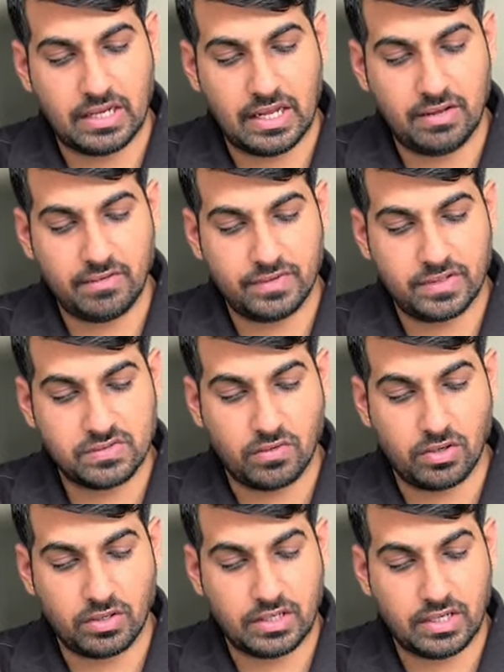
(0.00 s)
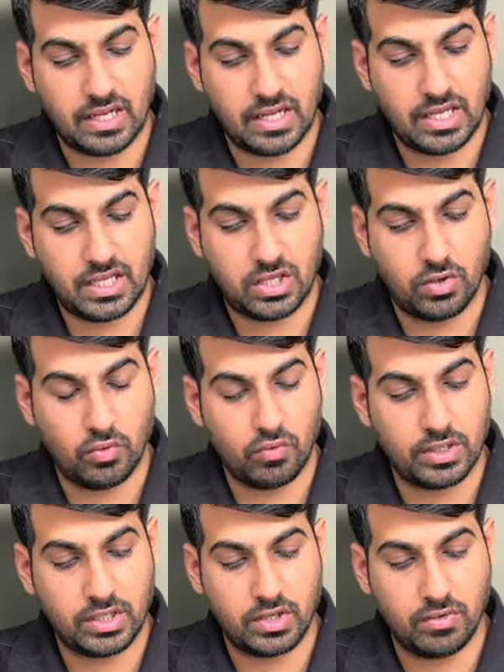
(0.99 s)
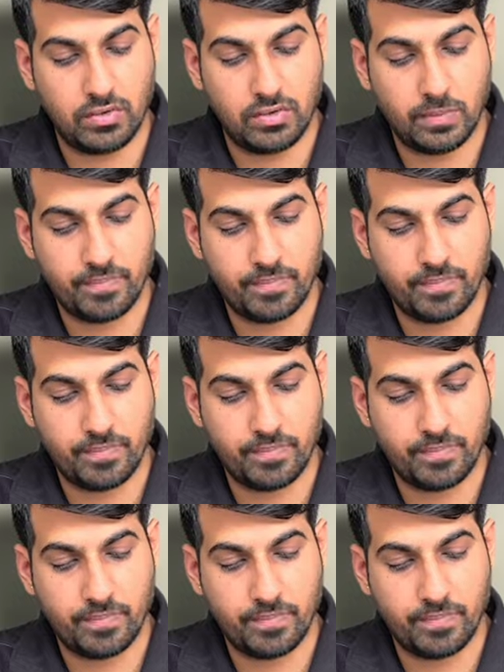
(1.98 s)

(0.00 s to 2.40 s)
F is what? K Q1 Q2.